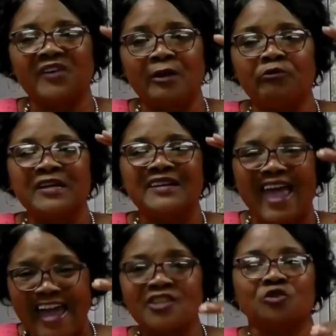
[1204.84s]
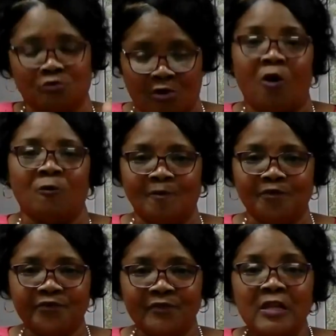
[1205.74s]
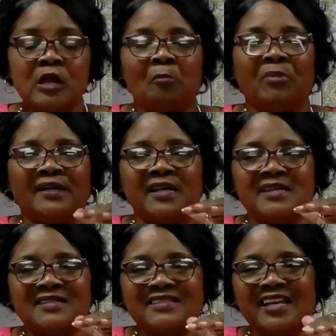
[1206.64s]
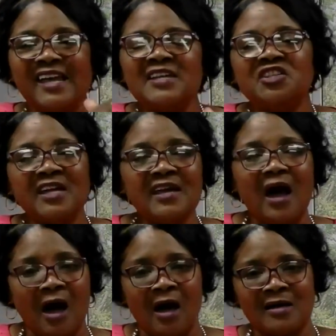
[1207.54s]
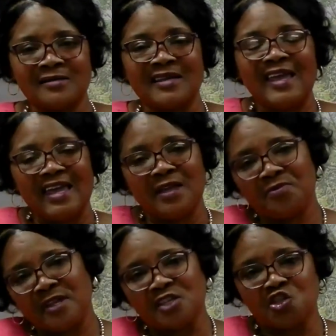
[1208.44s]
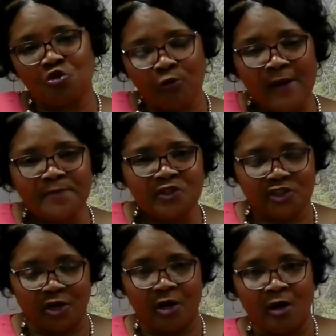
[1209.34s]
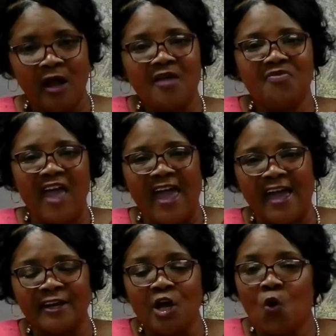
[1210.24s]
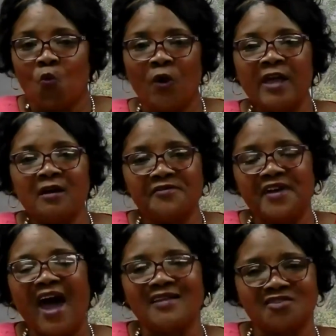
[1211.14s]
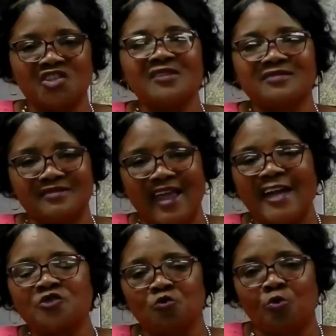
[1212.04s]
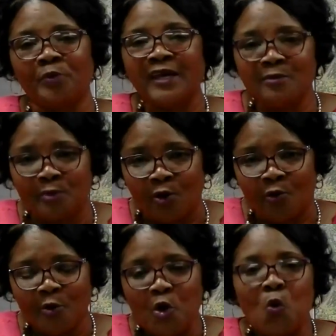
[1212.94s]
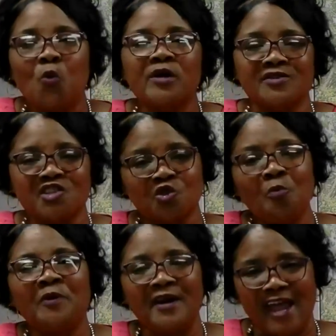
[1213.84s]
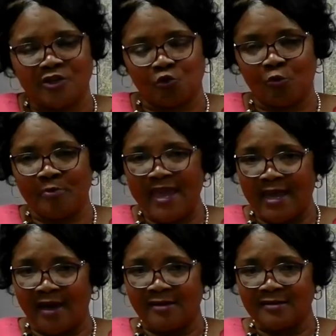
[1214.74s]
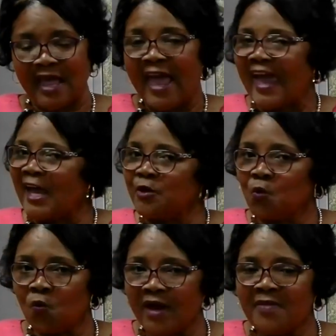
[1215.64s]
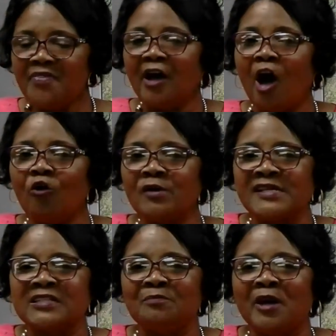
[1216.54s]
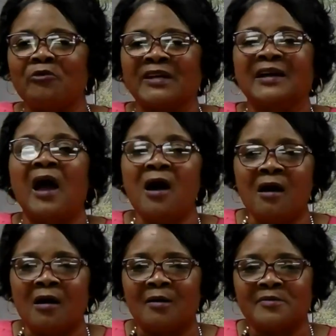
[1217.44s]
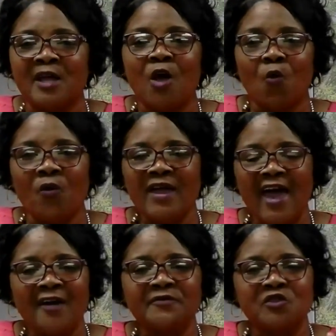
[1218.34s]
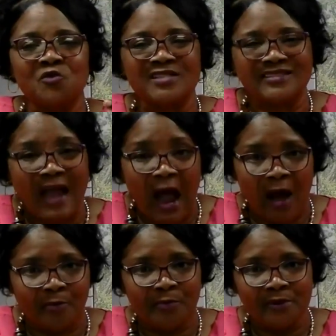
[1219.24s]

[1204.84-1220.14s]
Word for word: very natural. But he's teaching us in this scripture that we are not just natural people. We are supernatural beings. And when the Holy Spirit comes, we have to stop